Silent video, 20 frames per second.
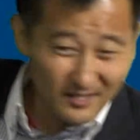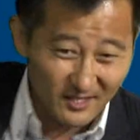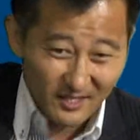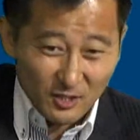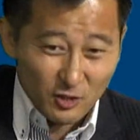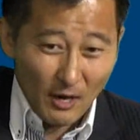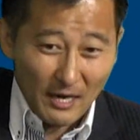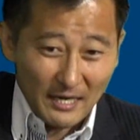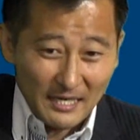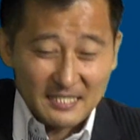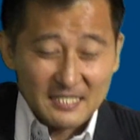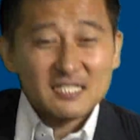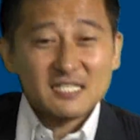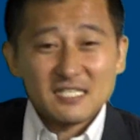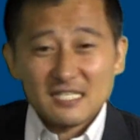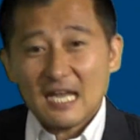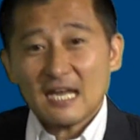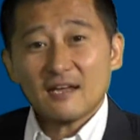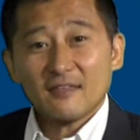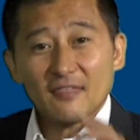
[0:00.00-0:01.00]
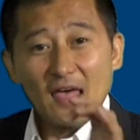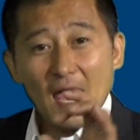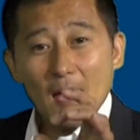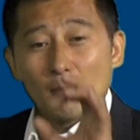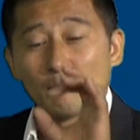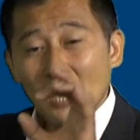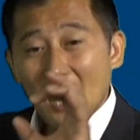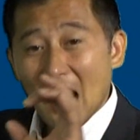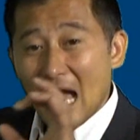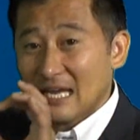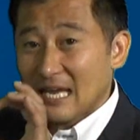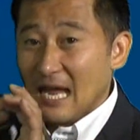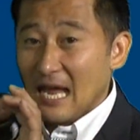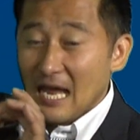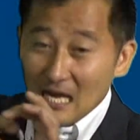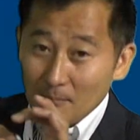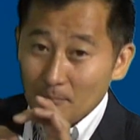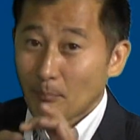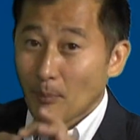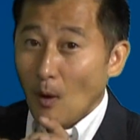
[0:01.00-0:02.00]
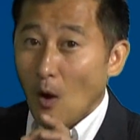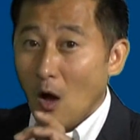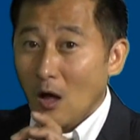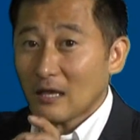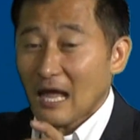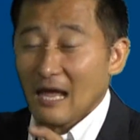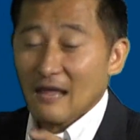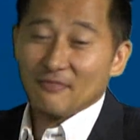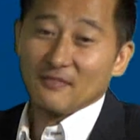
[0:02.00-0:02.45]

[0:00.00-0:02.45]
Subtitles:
try to sink that black 8 ball at